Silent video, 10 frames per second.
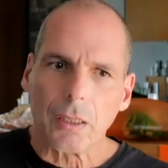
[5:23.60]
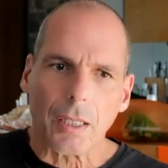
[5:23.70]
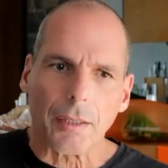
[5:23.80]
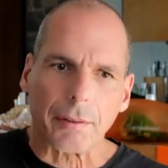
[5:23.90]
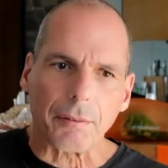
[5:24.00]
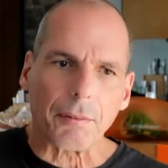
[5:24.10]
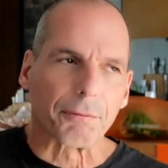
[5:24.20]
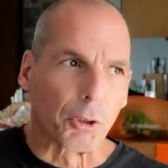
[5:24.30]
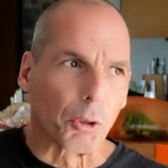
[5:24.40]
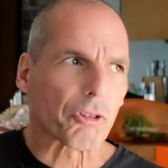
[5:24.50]
the
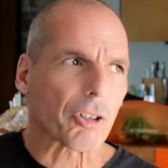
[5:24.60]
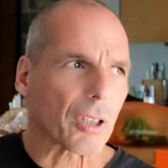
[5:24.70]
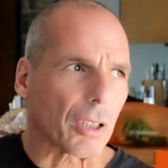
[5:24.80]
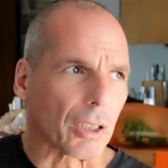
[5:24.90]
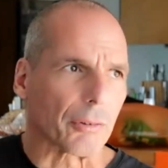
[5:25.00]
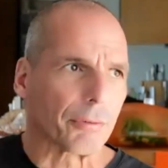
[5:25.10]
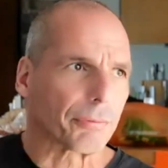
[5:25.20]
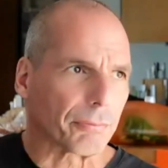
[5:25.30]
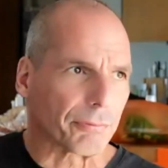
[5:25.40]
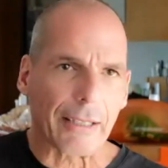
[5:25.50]
future of
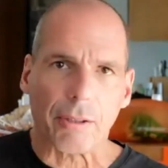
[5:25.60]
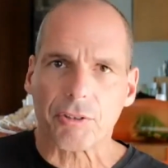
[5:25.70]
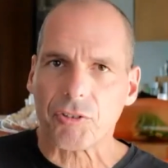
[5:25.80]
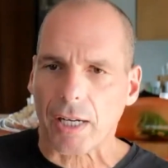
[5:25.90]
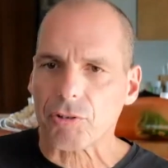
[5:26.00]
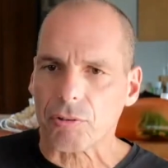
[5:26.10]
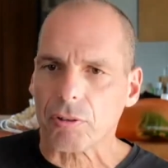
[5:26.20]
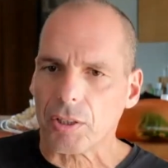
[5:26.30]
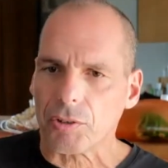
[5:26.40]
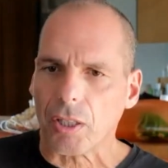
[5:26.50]
value
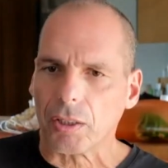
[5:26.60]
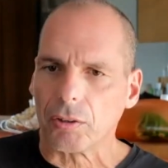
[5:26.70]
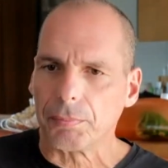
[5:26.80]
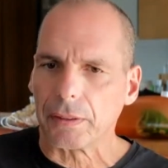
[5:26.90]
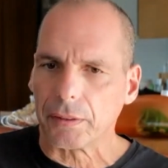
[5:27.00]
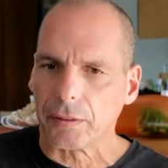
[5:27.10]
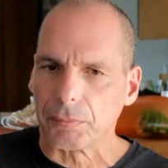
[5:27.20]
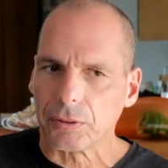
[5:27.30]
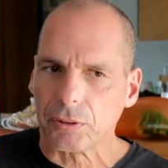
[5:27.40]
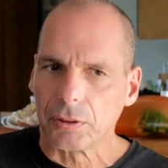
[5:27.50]
extraction is going to be
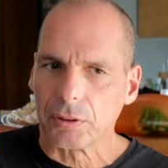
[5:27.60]
determined.